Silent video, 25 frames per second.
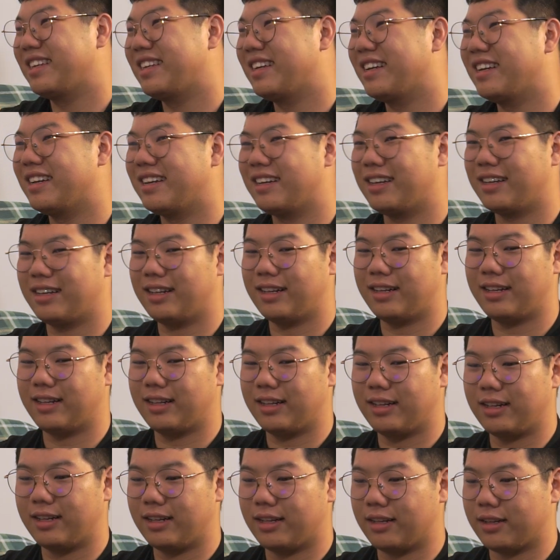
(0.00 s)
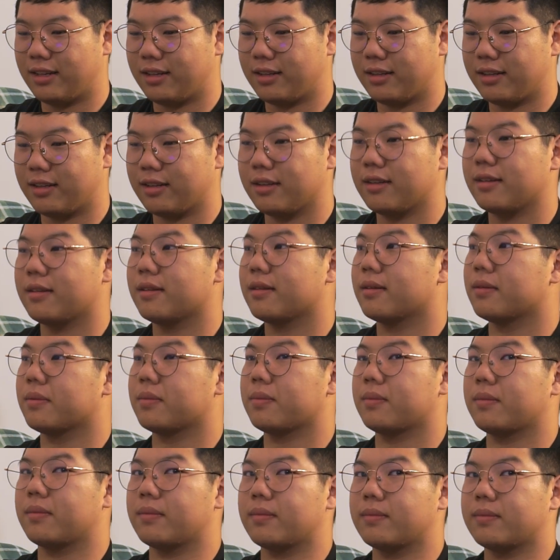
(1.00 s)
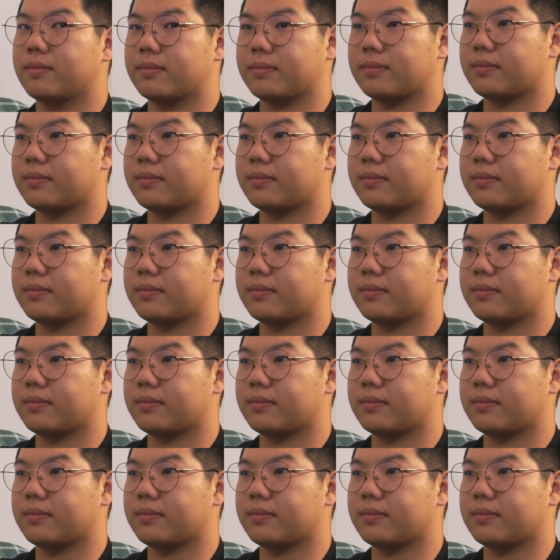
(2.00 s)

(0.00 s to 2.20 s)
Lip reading: you don't like sometimes you